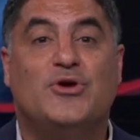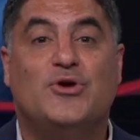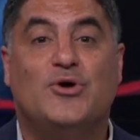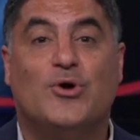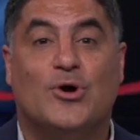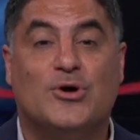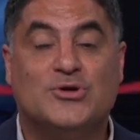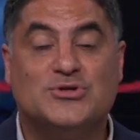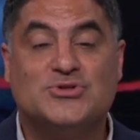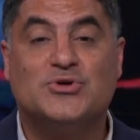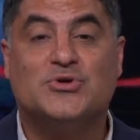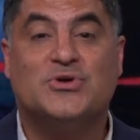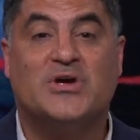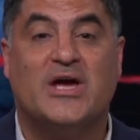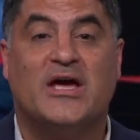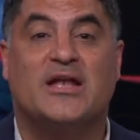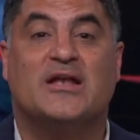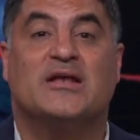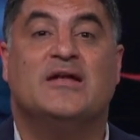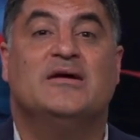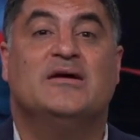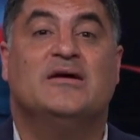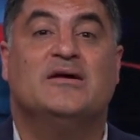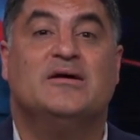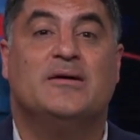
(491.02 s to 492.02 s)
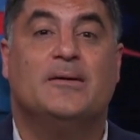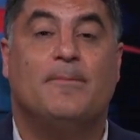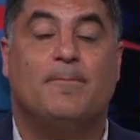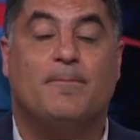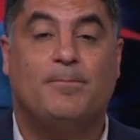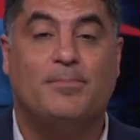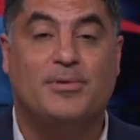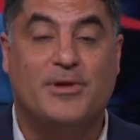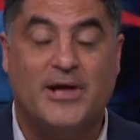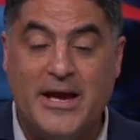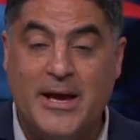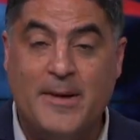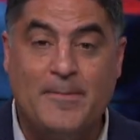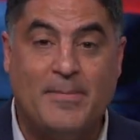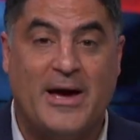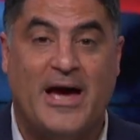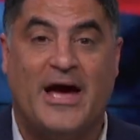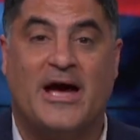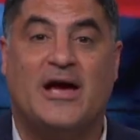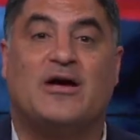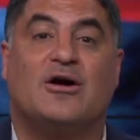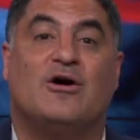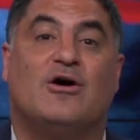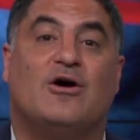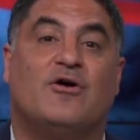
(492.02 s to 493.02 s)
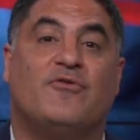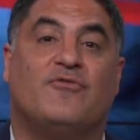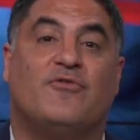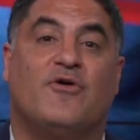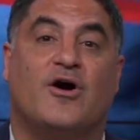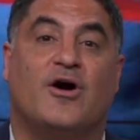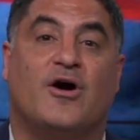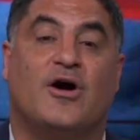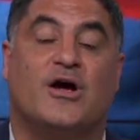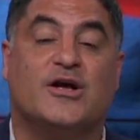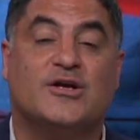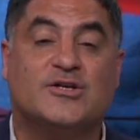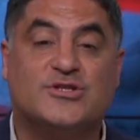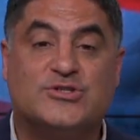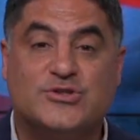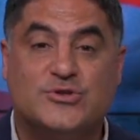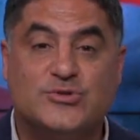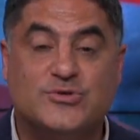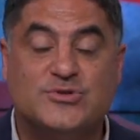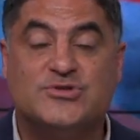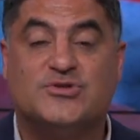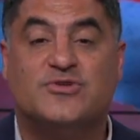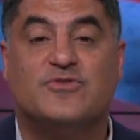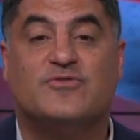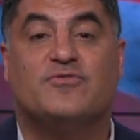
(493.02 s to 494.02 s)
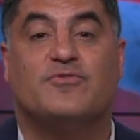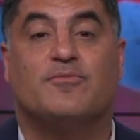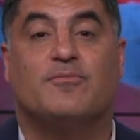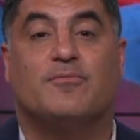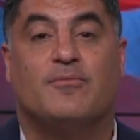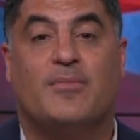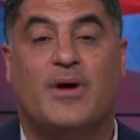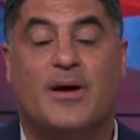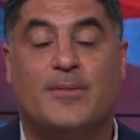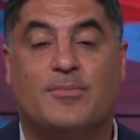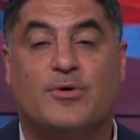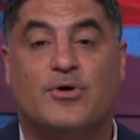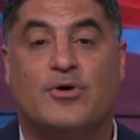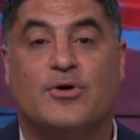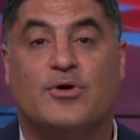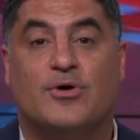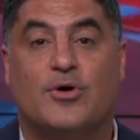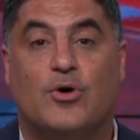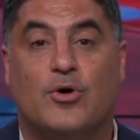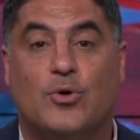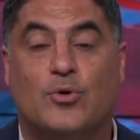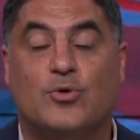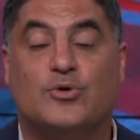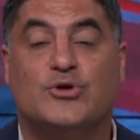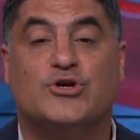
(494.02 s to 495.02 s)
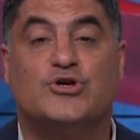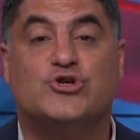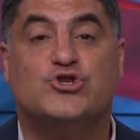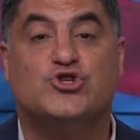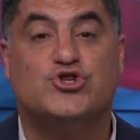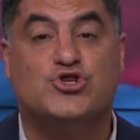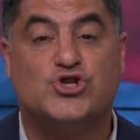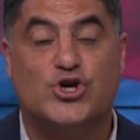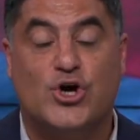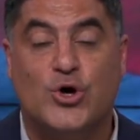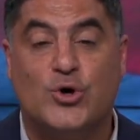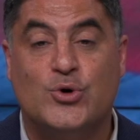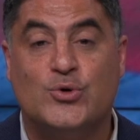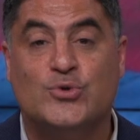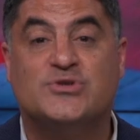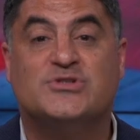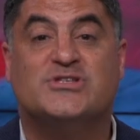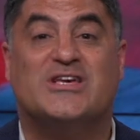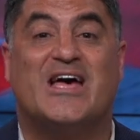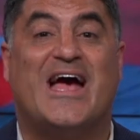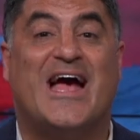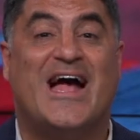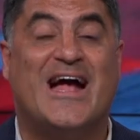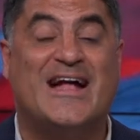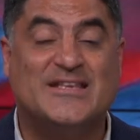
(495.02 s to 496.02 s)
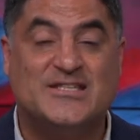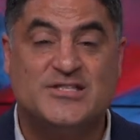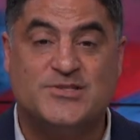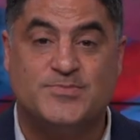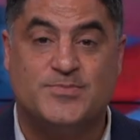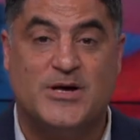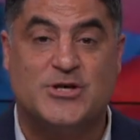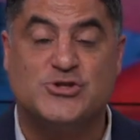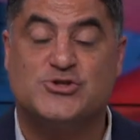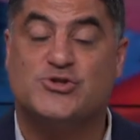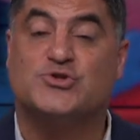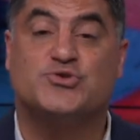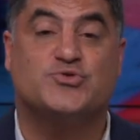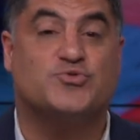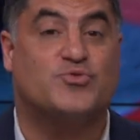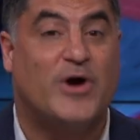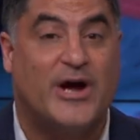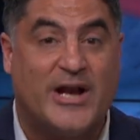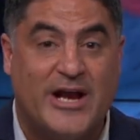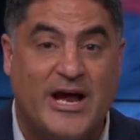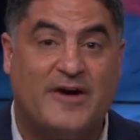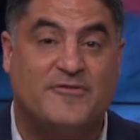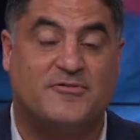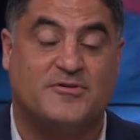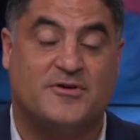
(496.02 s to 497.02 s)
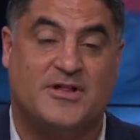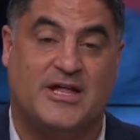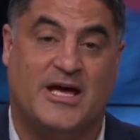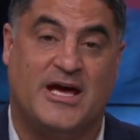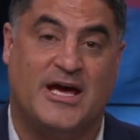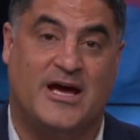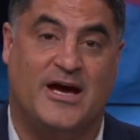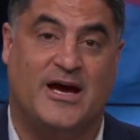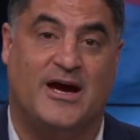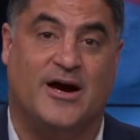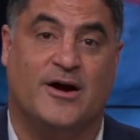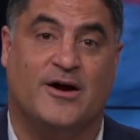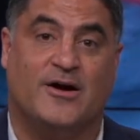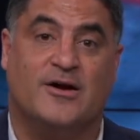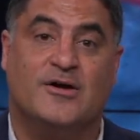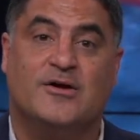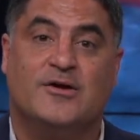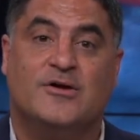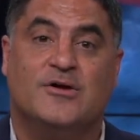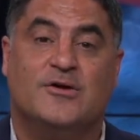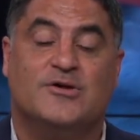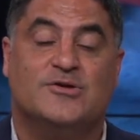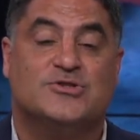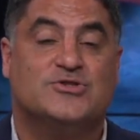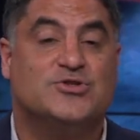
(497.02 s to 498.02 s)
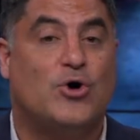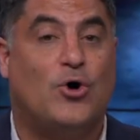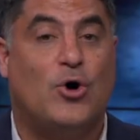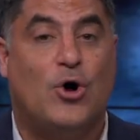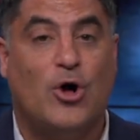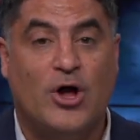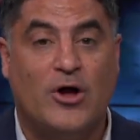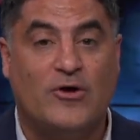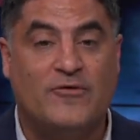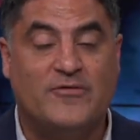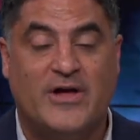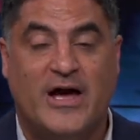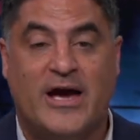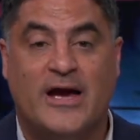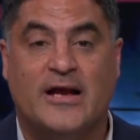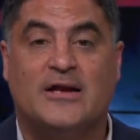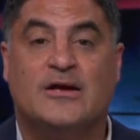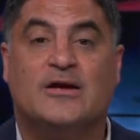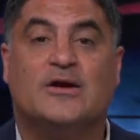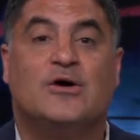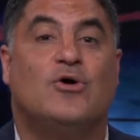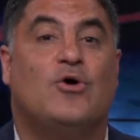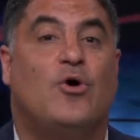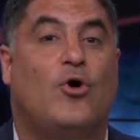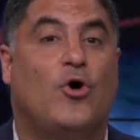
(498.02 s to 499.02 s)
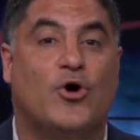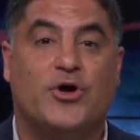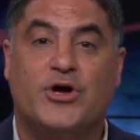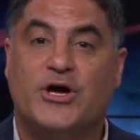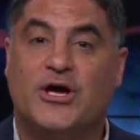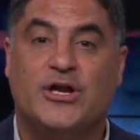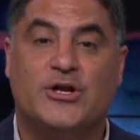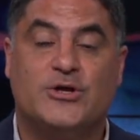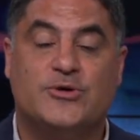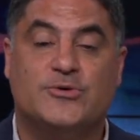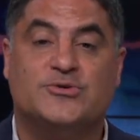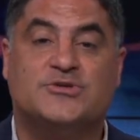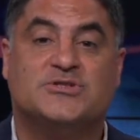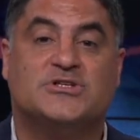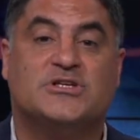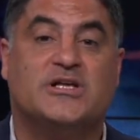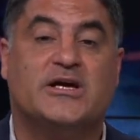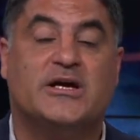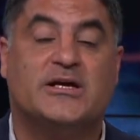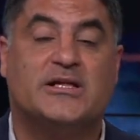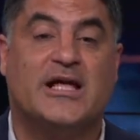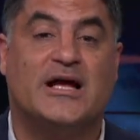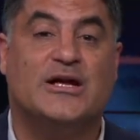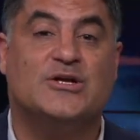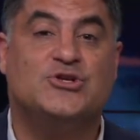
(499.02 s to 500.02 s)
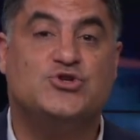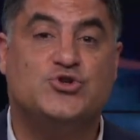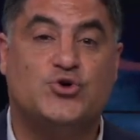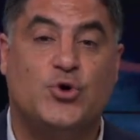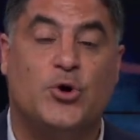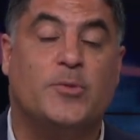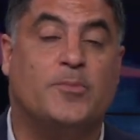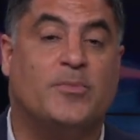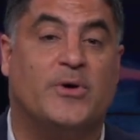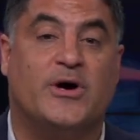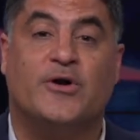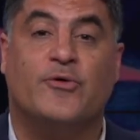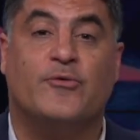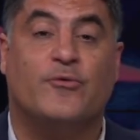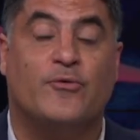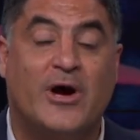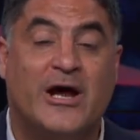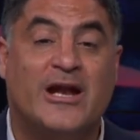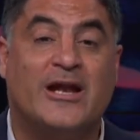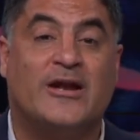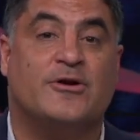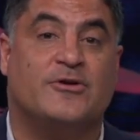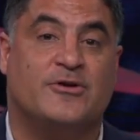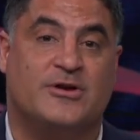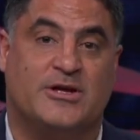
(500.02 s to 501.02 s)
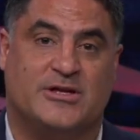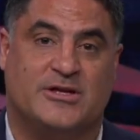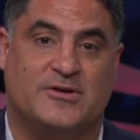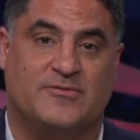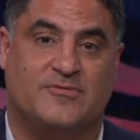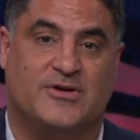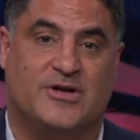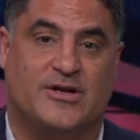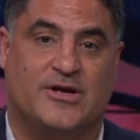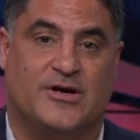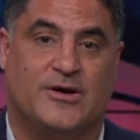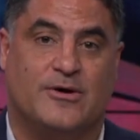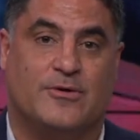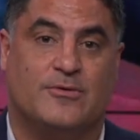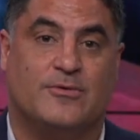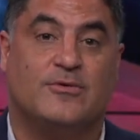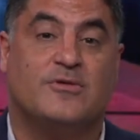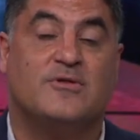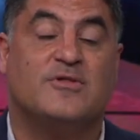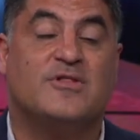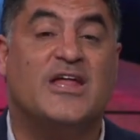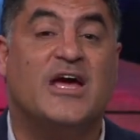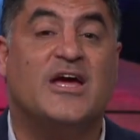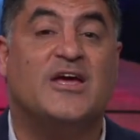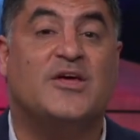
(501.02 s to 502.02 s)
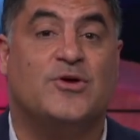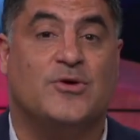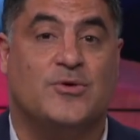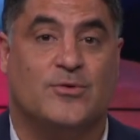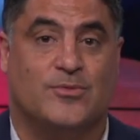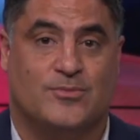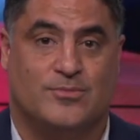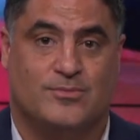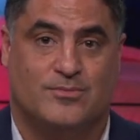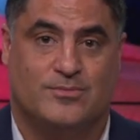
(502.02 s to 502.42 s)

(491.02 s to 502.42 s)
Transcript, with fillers: you also get playback of our exclusive member-only shows and specials right after they air. So all that, all you gotta do is click that join button right underneath the video. Thank you.